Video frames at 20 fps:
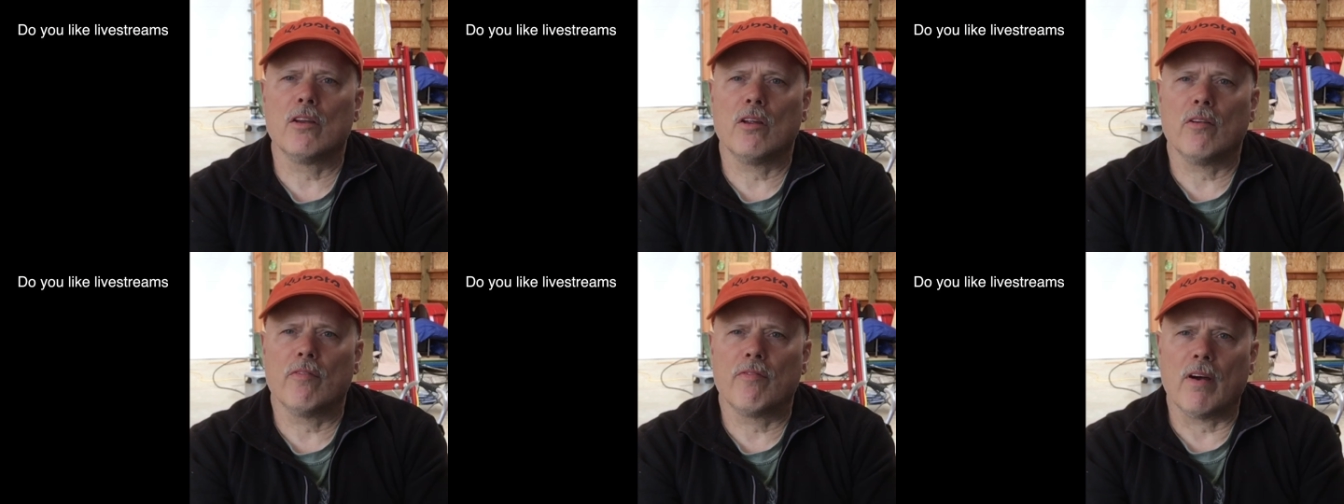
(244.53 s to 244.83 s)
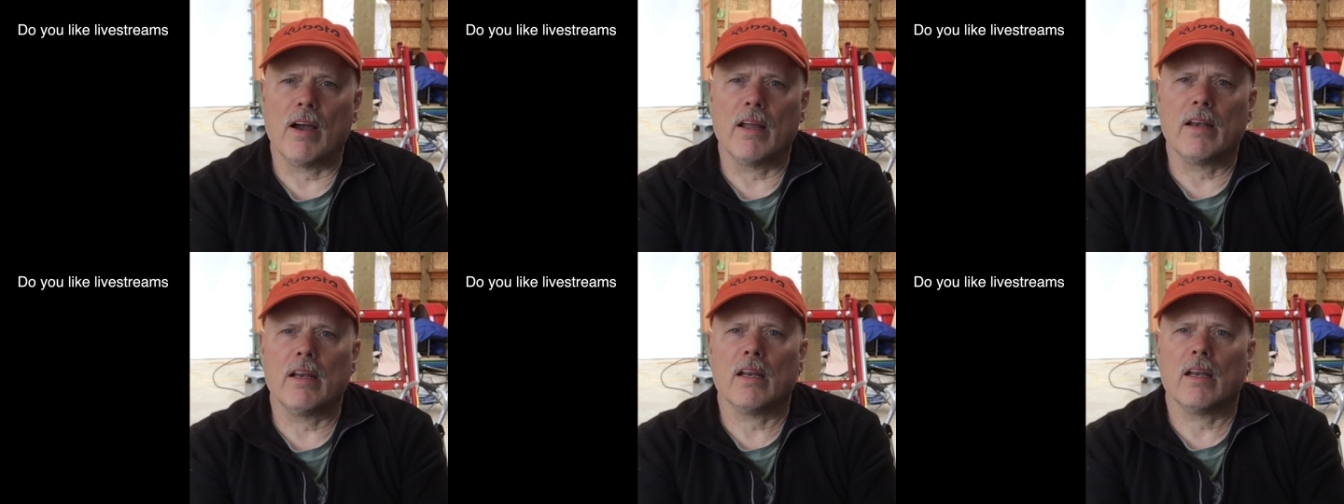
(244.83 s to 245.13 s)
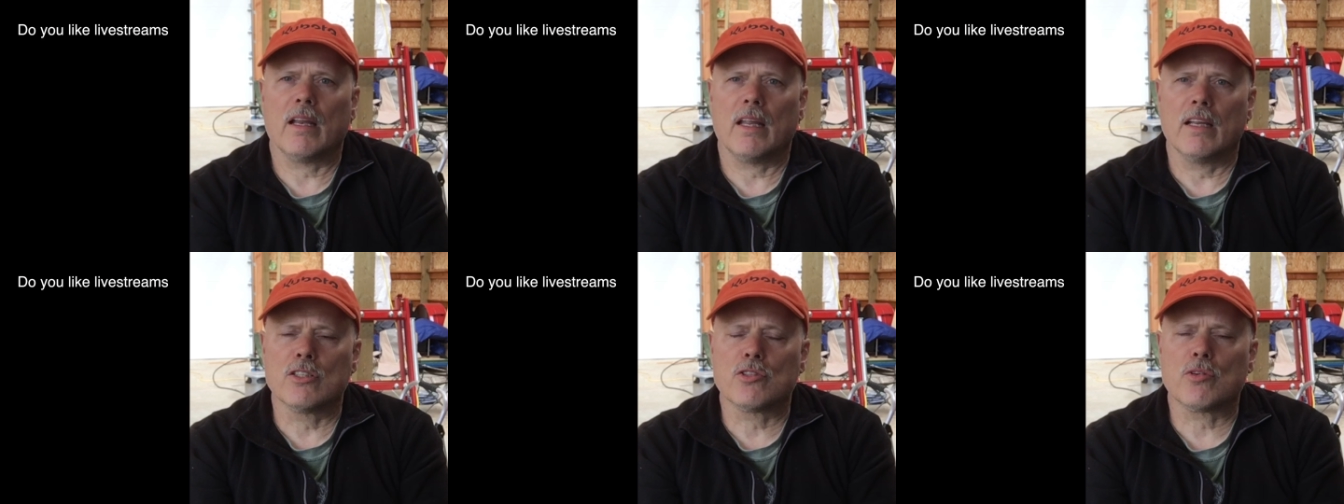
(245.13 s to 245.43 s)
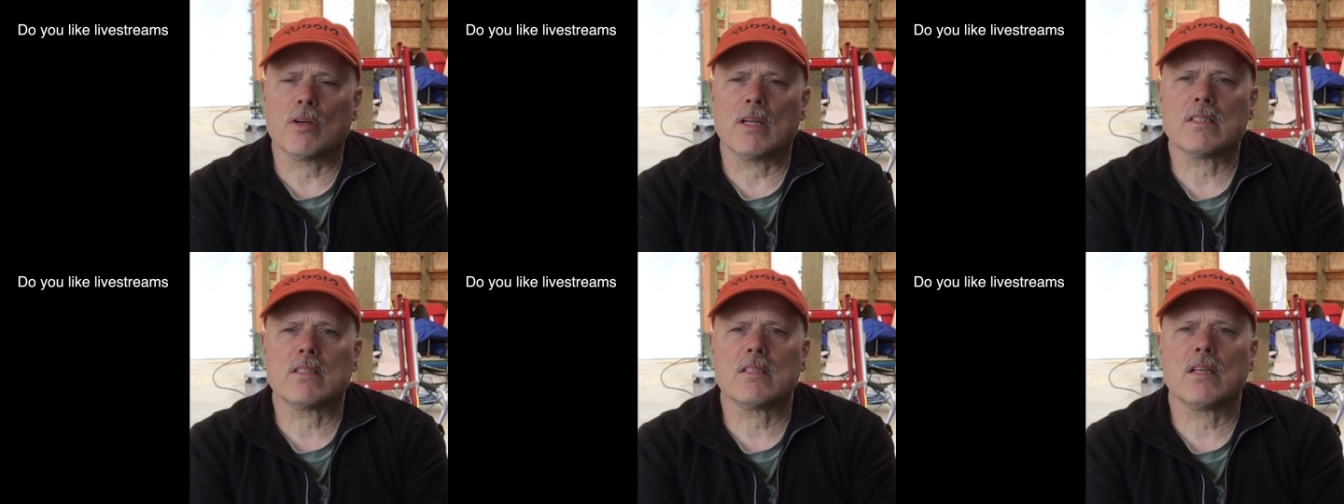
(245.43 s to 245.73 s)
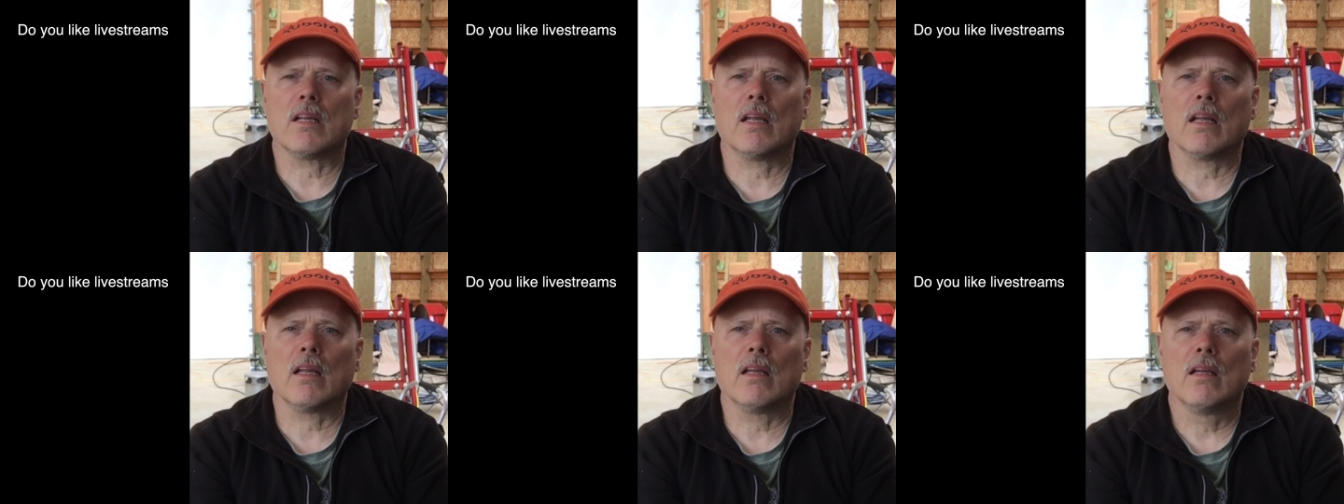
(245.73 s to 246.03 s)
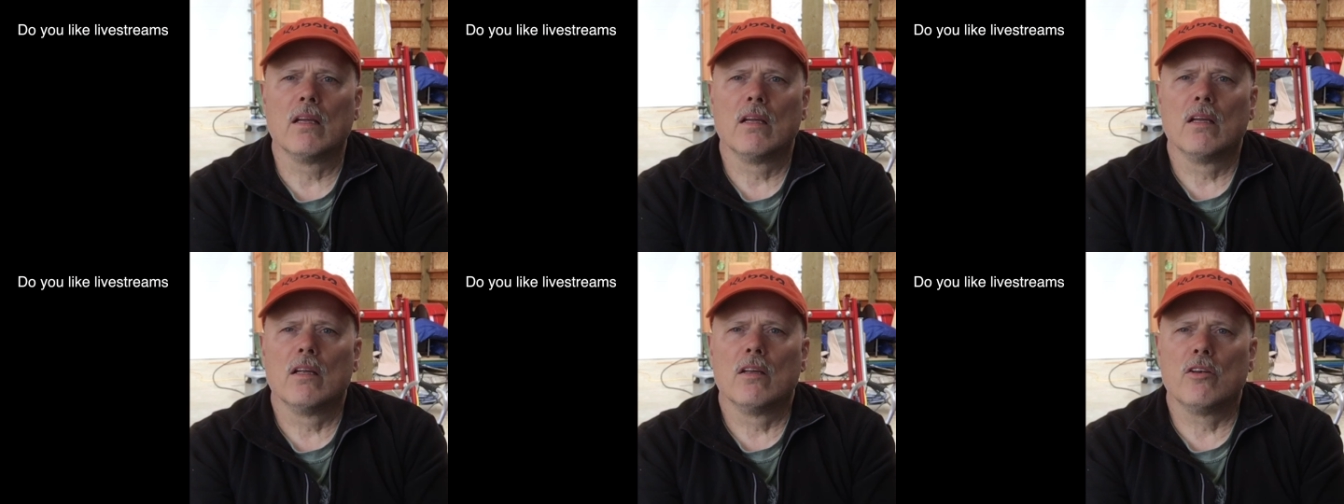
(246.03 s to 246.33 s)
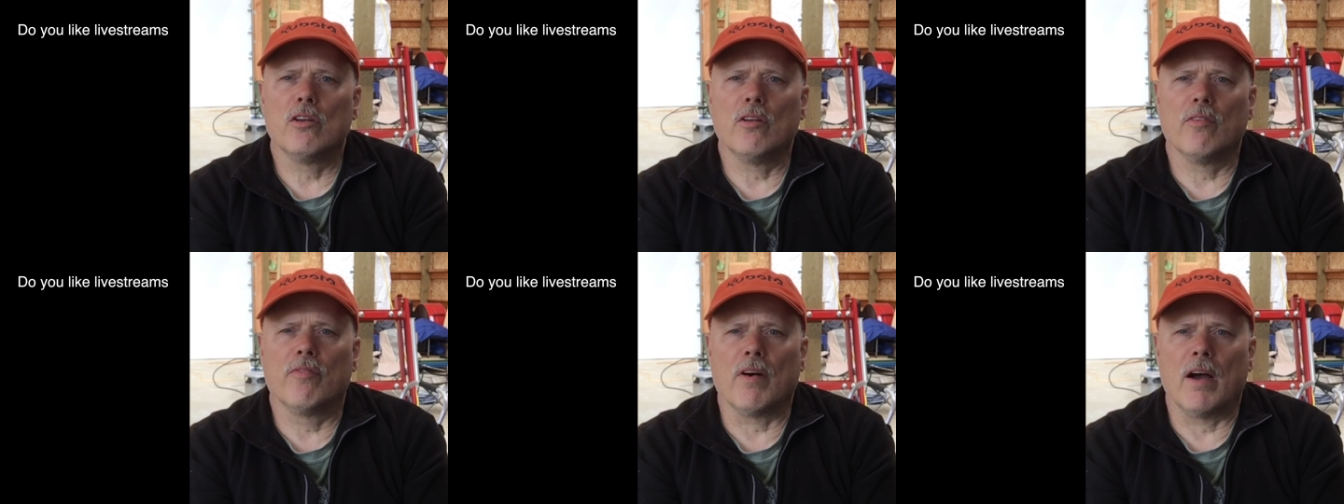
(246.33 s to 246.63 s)
Do you find it interesting?
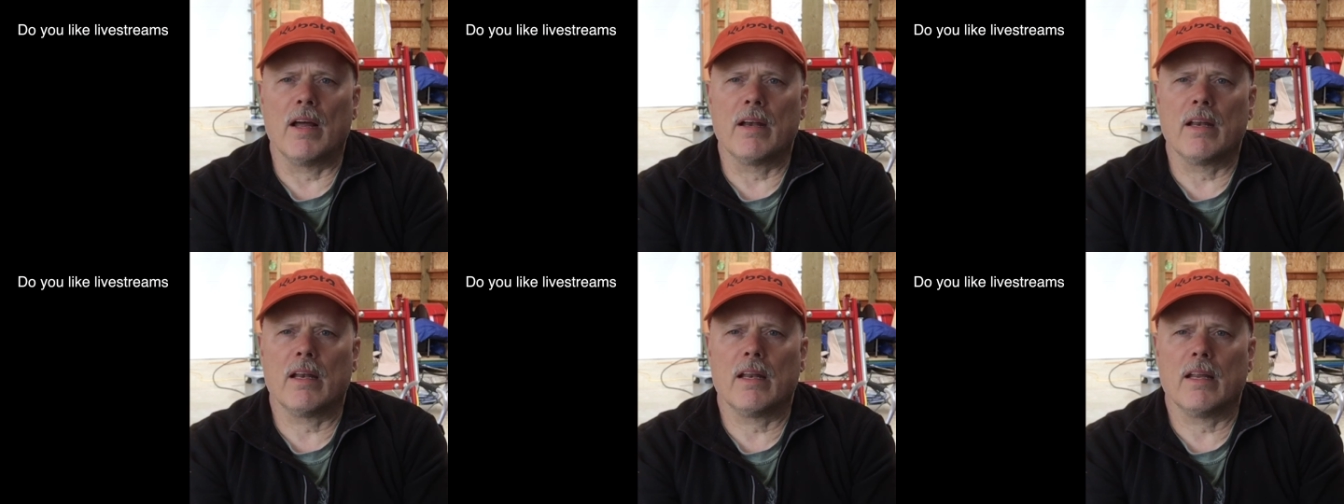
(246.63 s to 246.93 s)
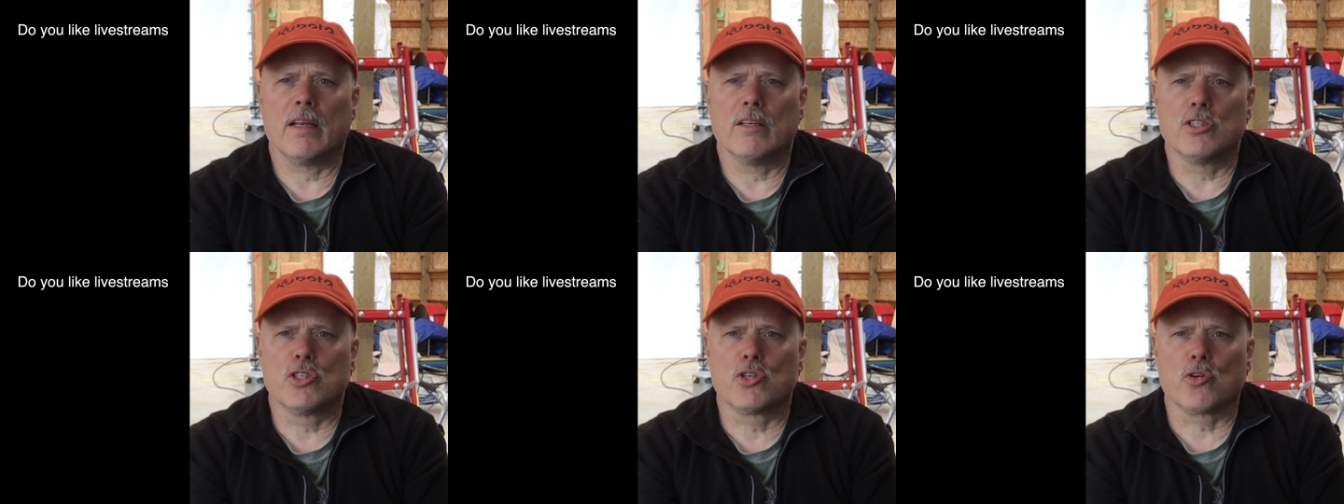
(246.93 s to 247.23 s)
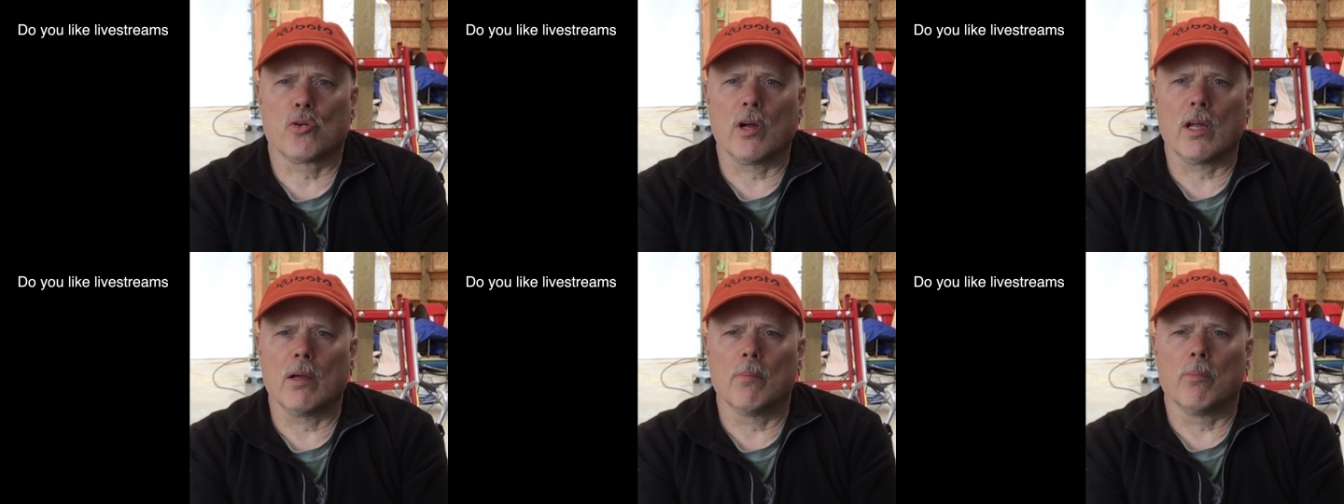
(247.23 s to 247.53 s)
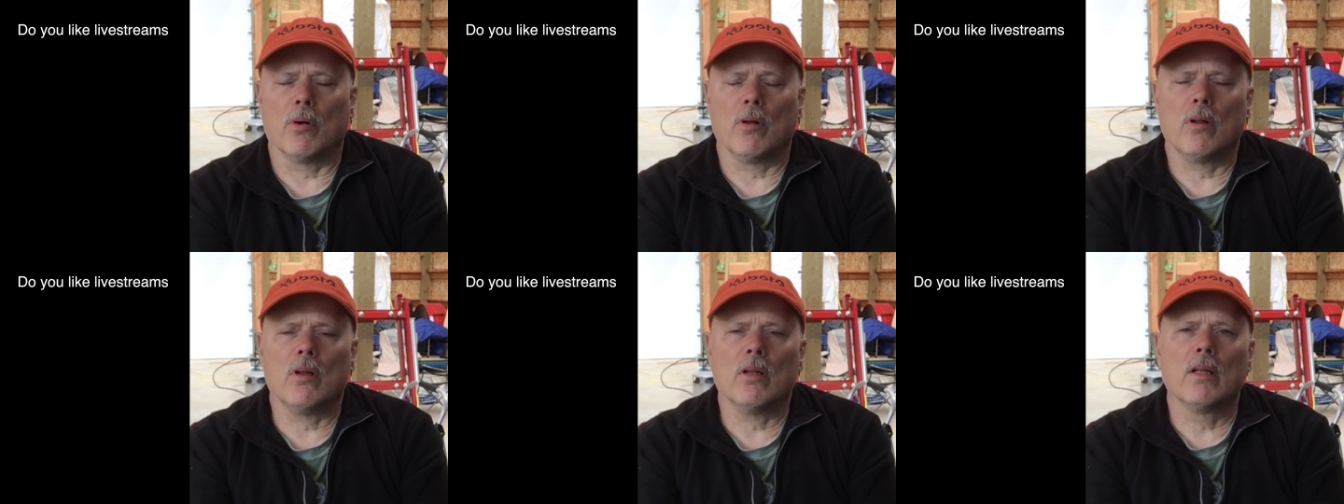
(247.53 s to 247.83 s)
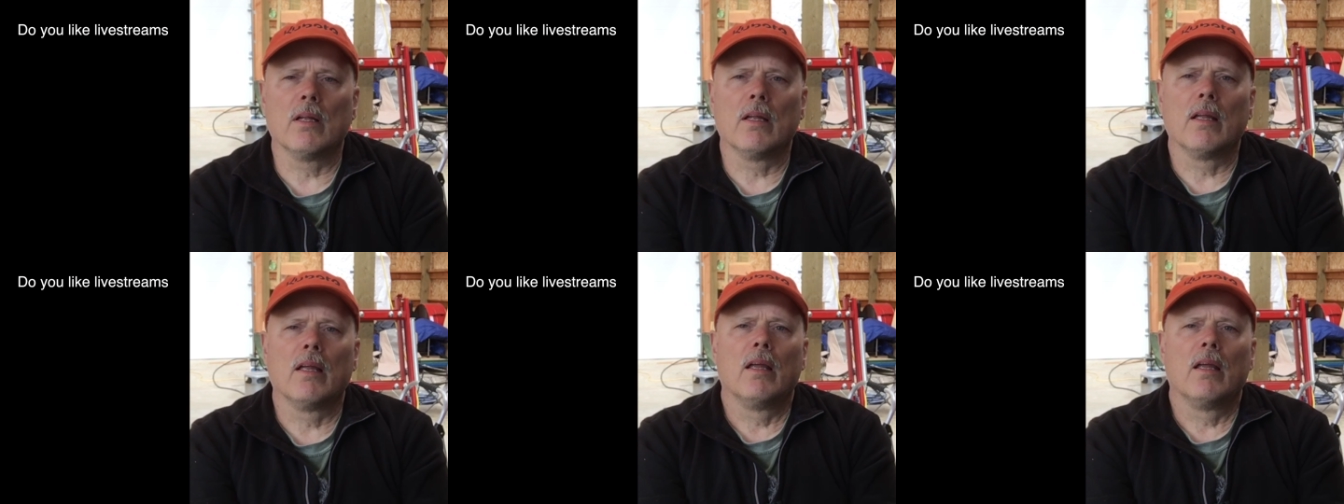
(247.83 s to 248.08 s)
Do you find it enjoyable?